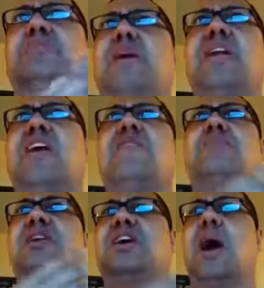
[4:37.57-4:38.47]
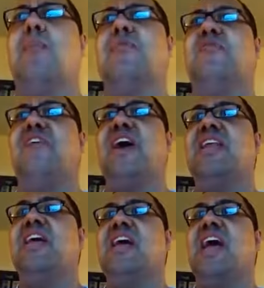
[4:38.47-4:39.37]
might not have been a comic book
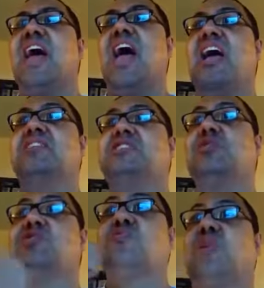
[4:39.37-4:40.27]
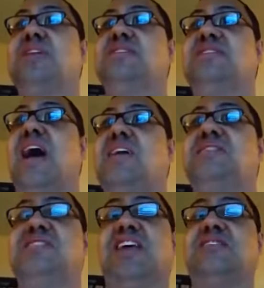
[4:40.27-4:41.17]
fan, and she was really sad.
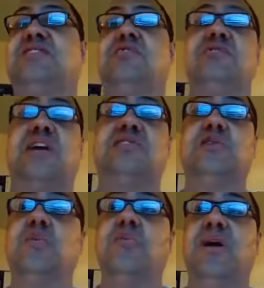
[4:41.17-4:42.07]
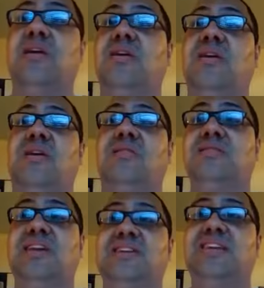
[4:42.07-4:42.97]
She's like, she was like, Superman
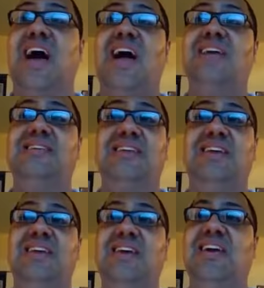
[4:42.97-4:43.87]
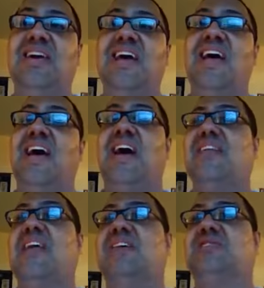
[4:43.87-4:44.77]
didn't die, did he? And
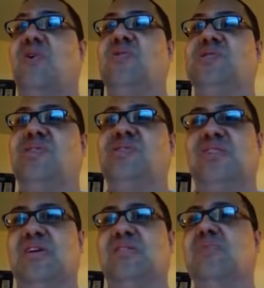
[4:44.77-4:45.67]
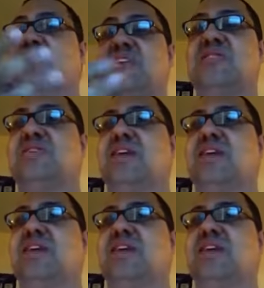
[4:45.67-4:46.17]
then I told her in uh, the movie theater, so